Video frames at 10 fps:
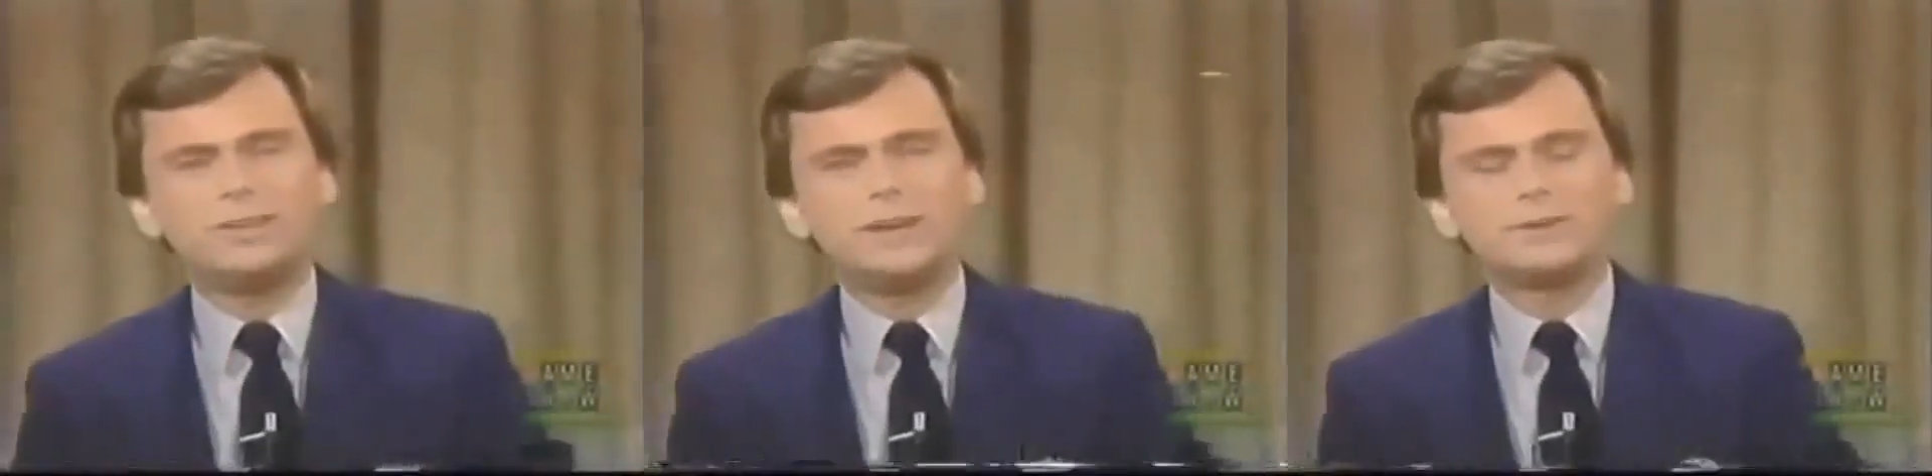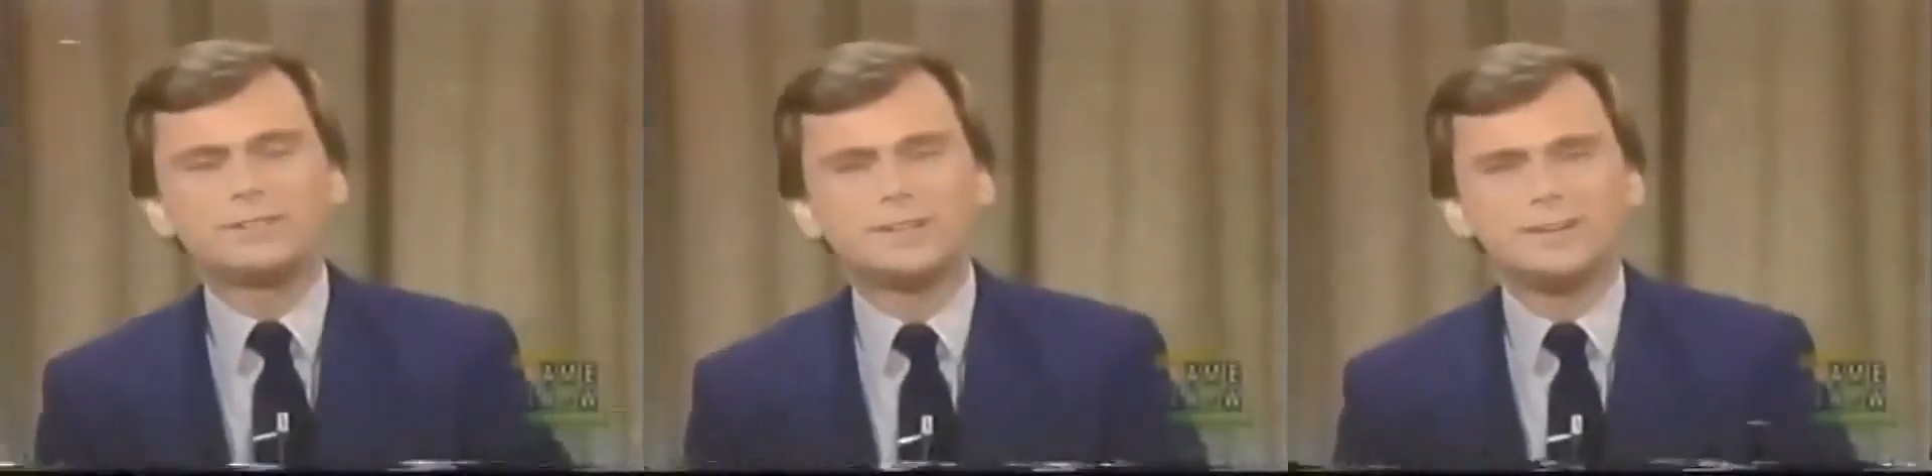and
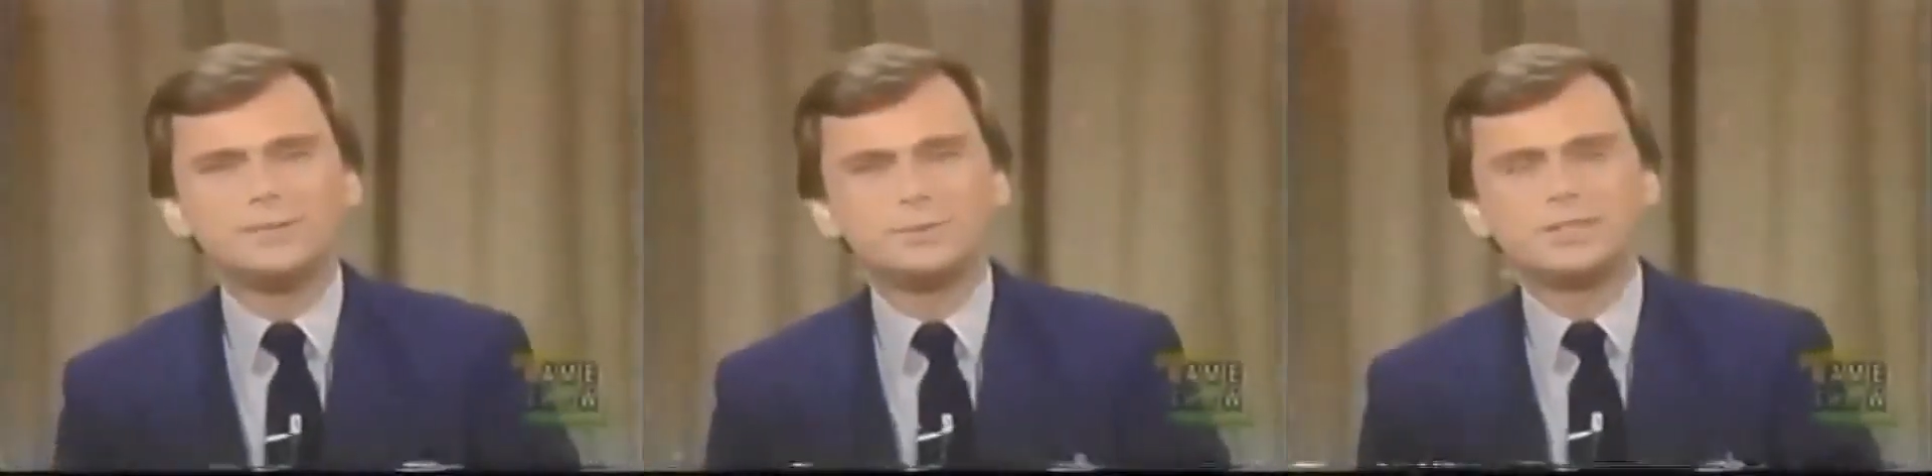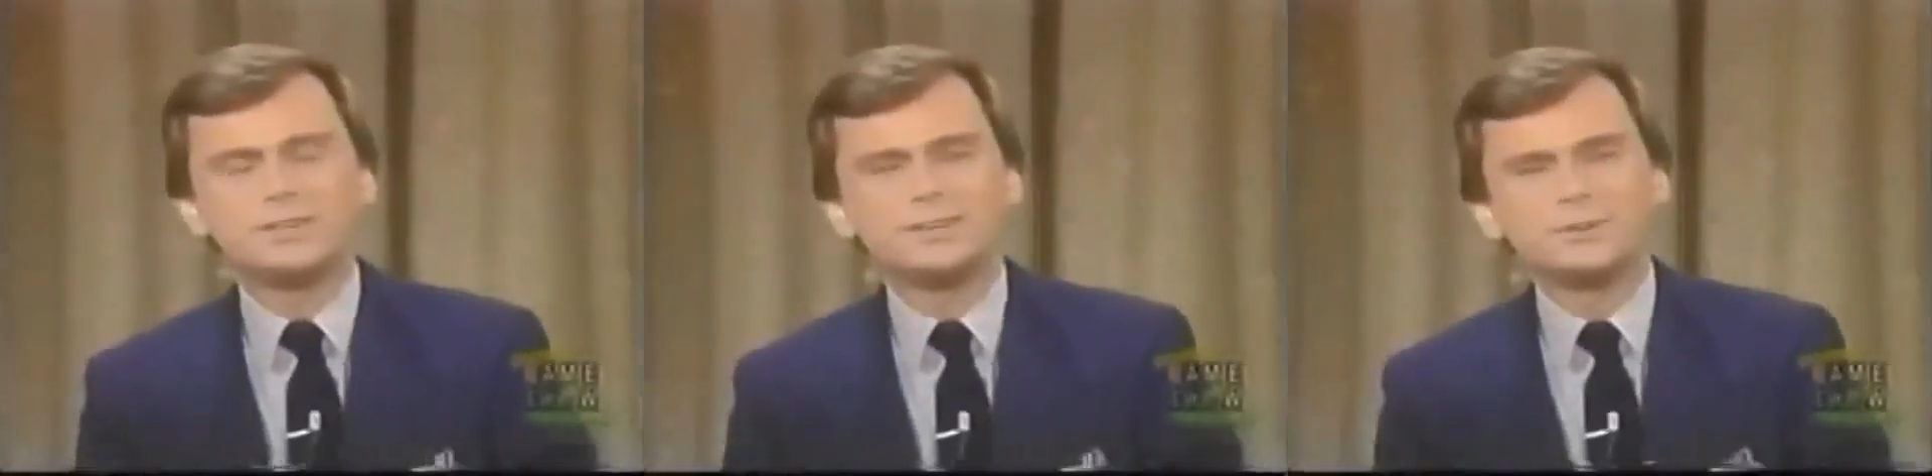now it's time to
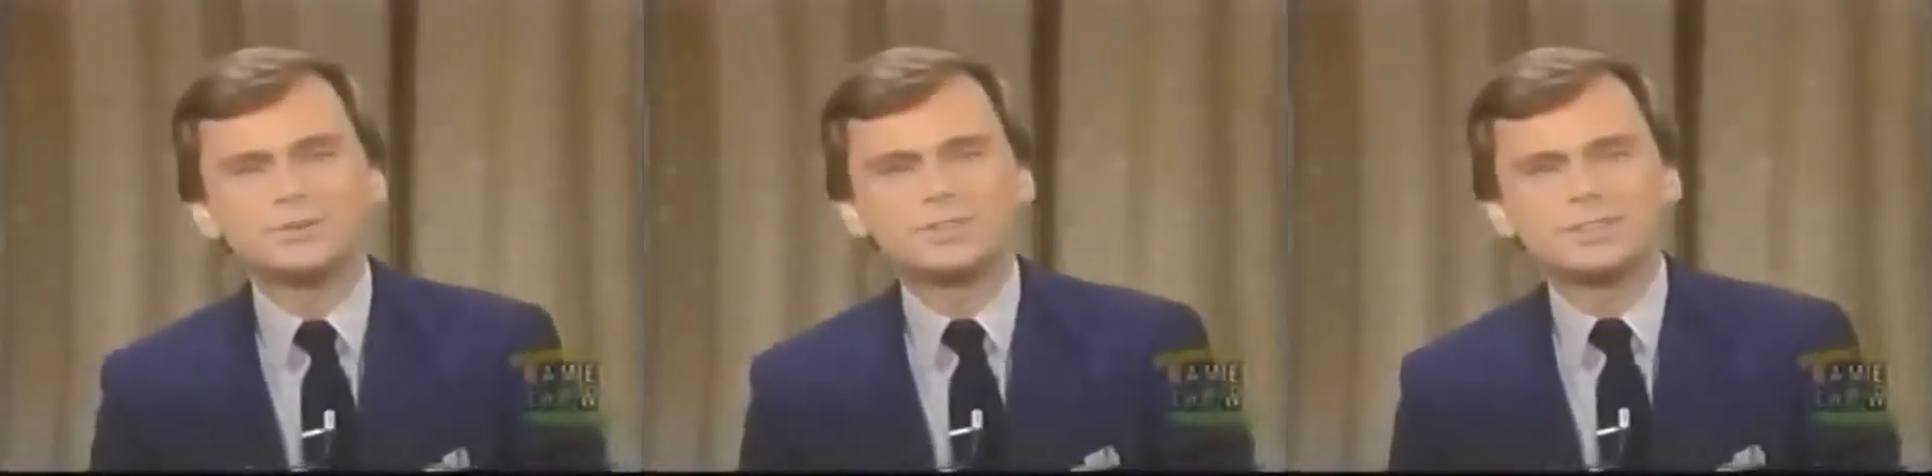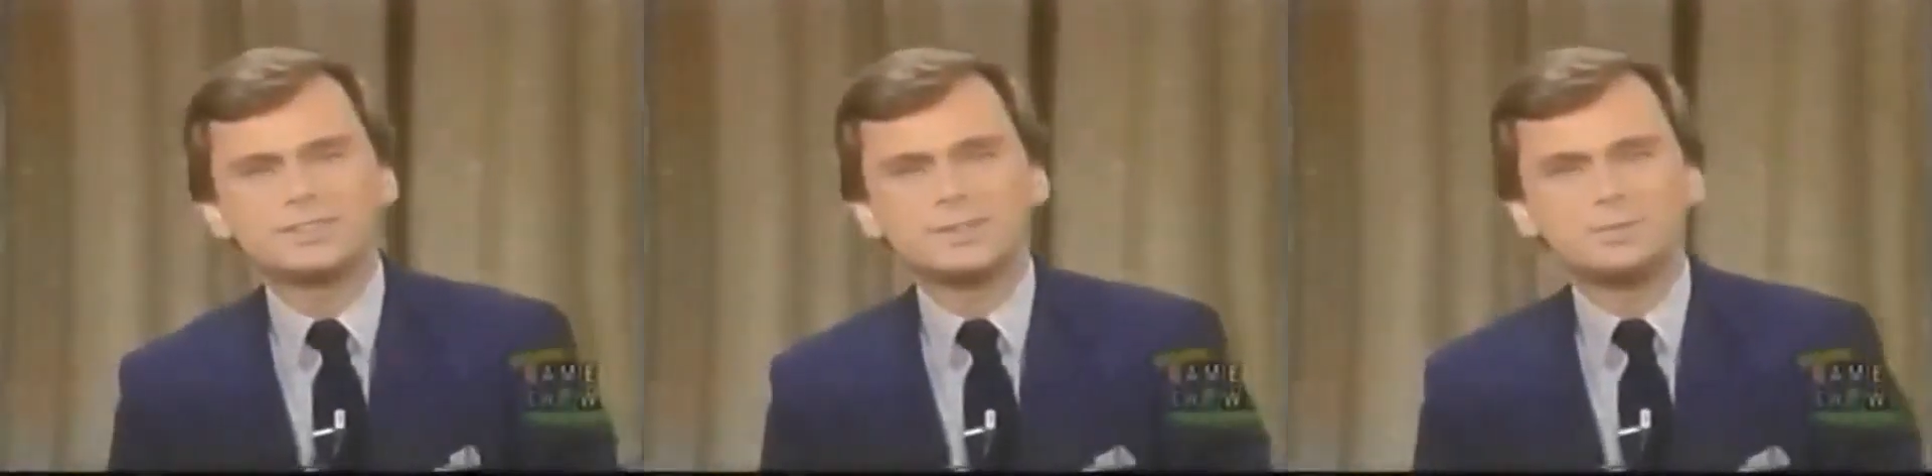present our
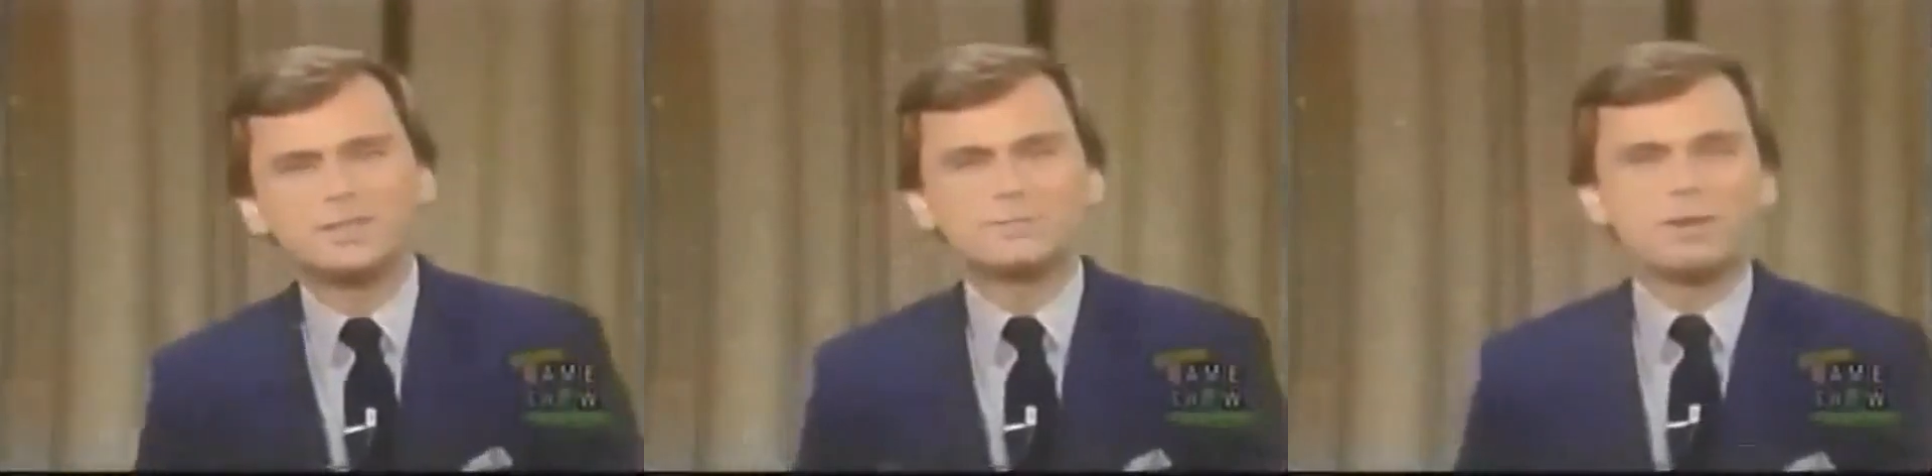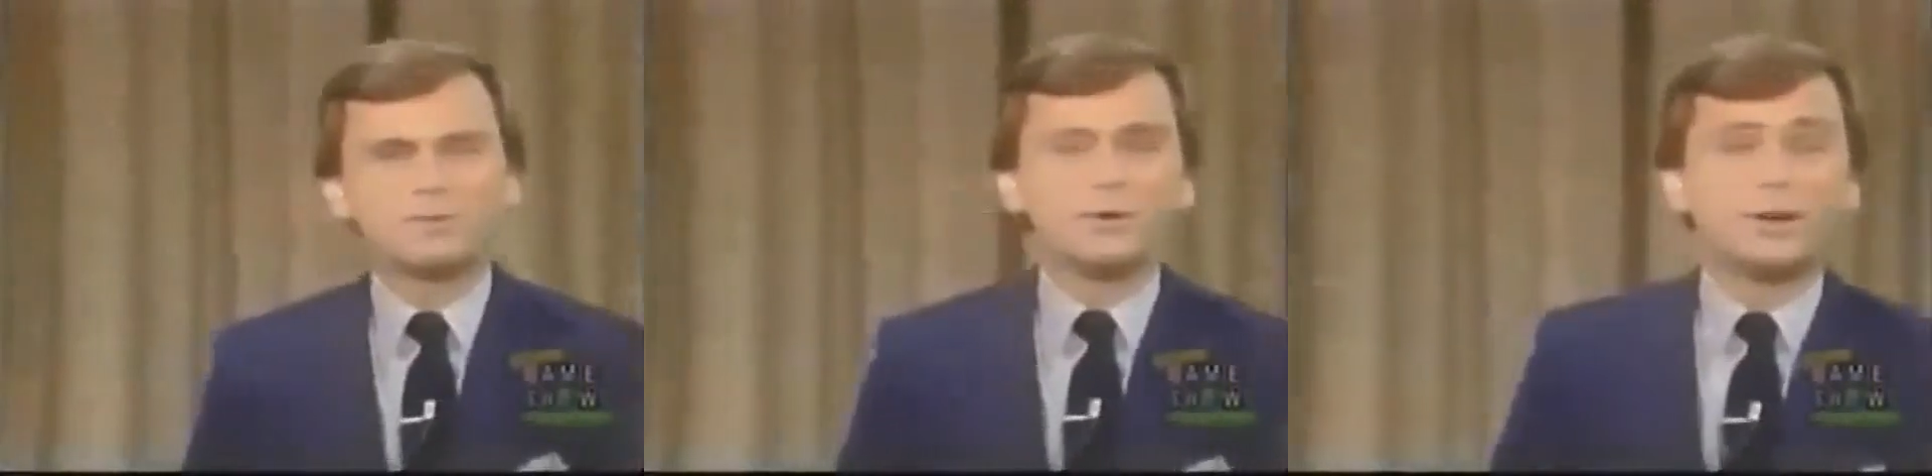hostess. Uh, please
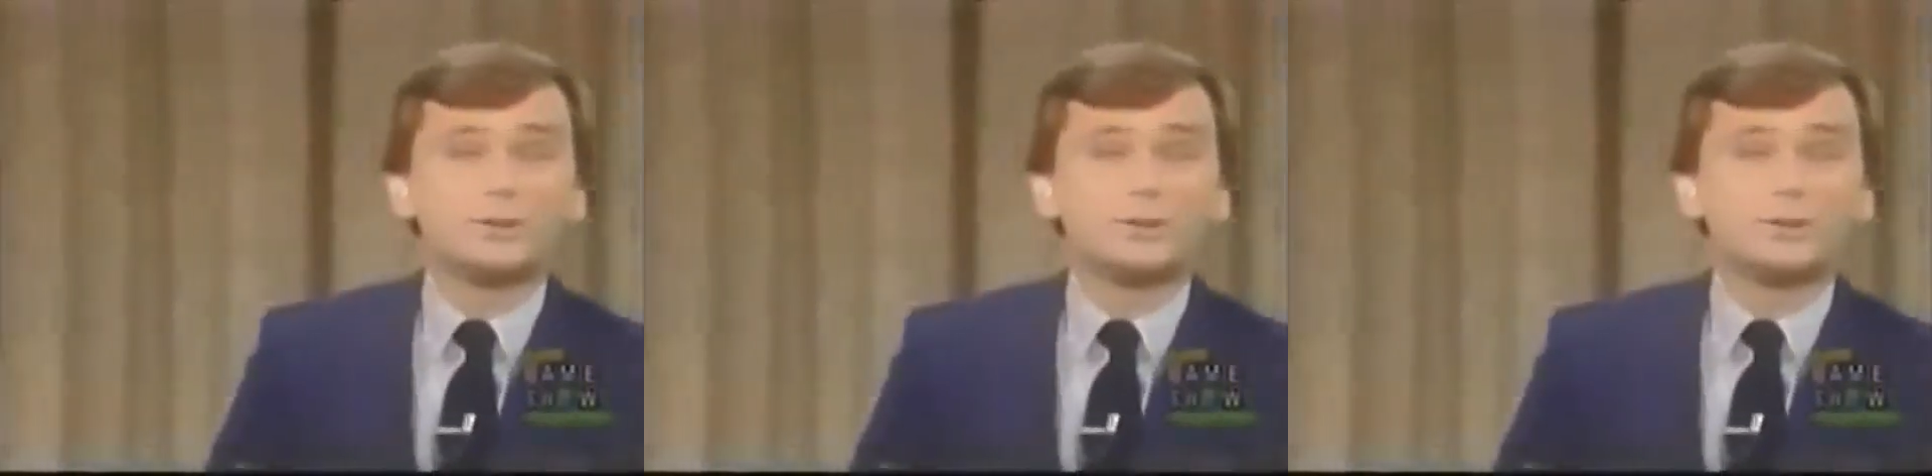welcome her.